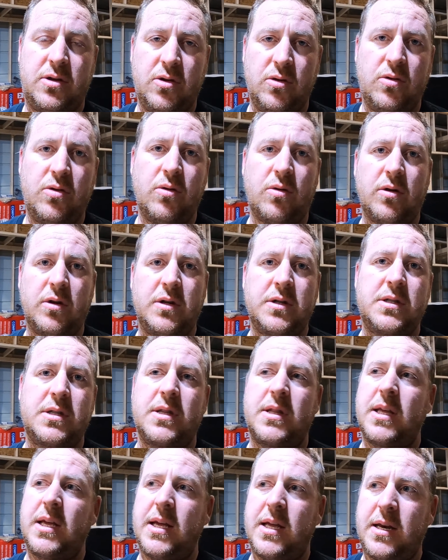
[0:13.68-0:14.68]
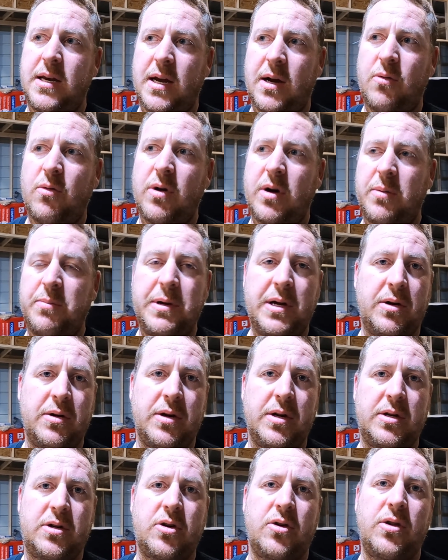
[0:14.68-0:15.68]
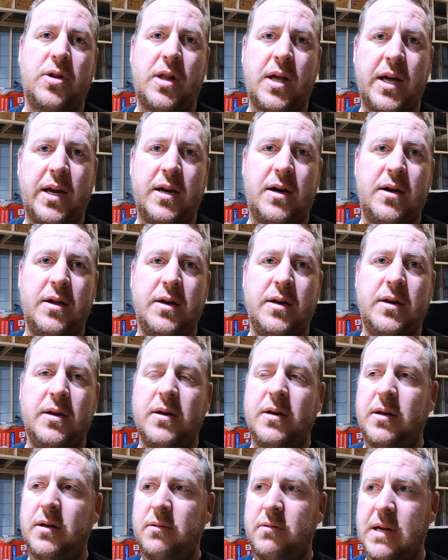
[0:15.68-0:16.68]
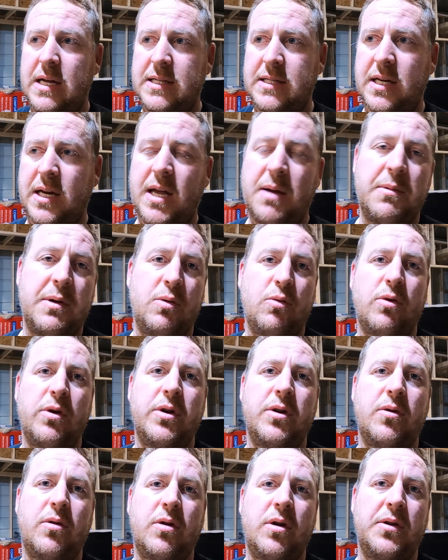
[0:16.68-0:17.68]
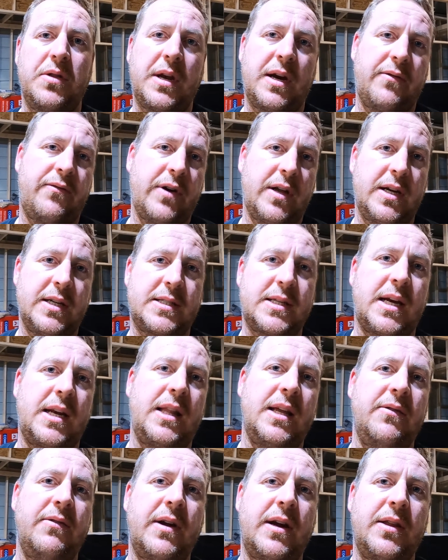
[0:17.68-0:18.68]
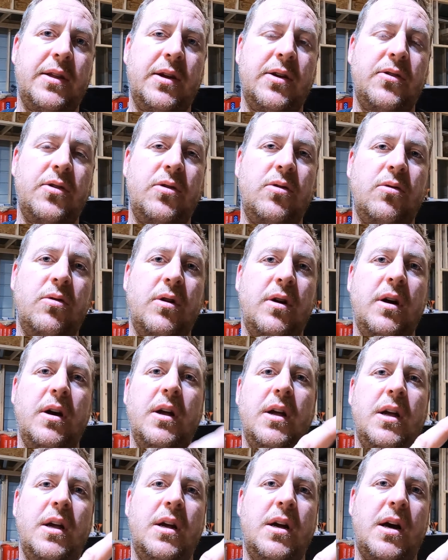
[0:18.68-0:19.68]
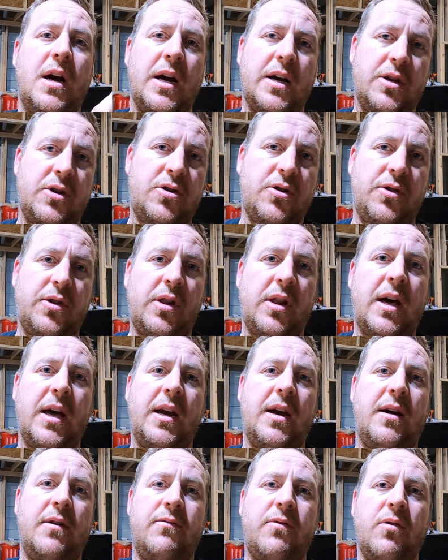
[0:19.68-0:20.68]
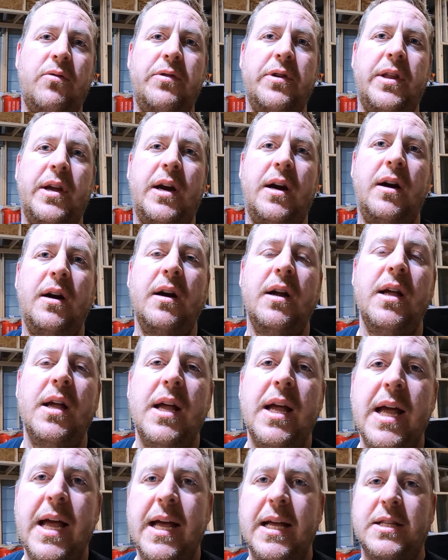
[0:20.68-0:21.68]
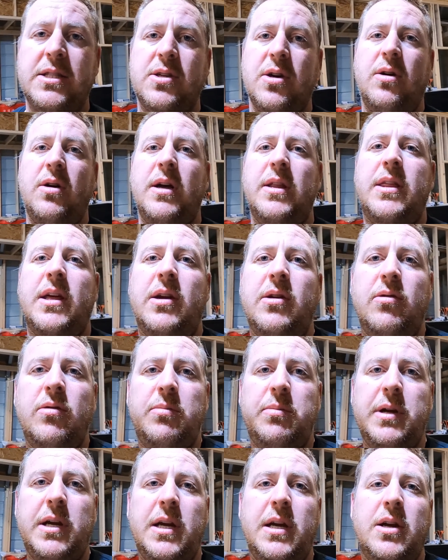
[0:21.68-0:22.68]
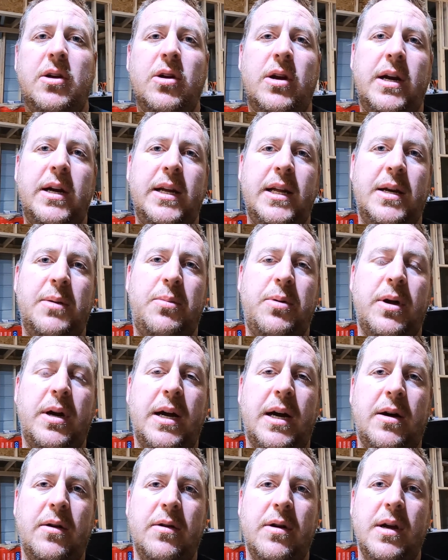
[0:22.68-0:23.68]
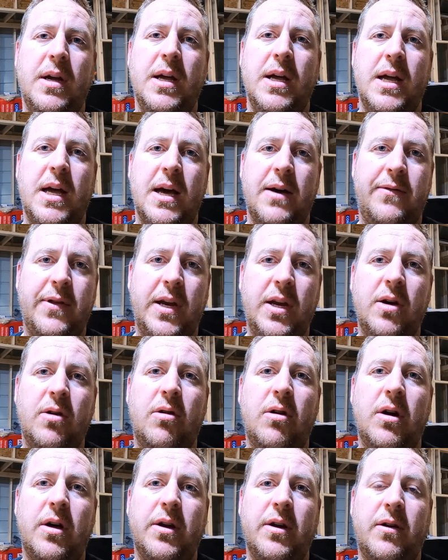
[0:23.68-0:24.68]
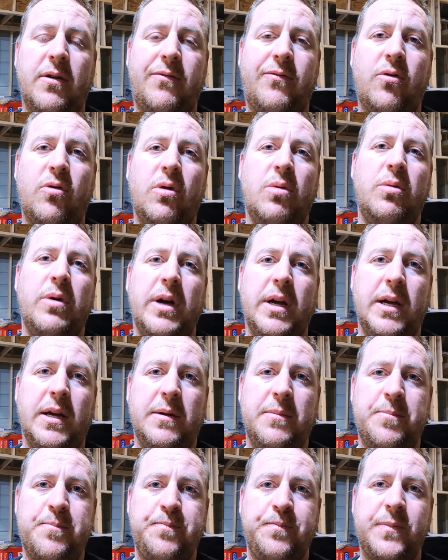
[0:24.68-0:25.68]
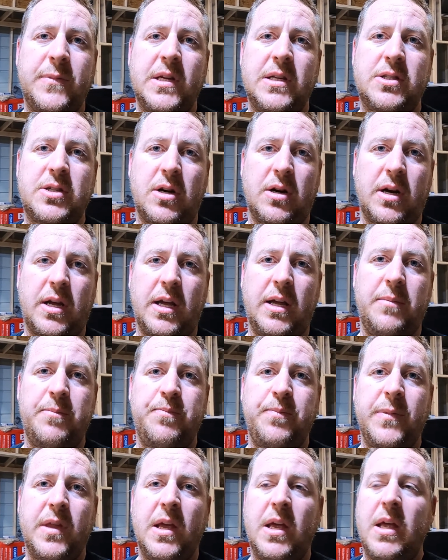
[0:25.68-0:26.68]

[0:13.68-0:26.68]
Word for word: two doors, then I wanted to be able to turn the light on as I come in one door, and then if I decide to leave out of the other door, I can turn the light off over there. And so I thought it would be a good idea to put out a video on a four-way circuit,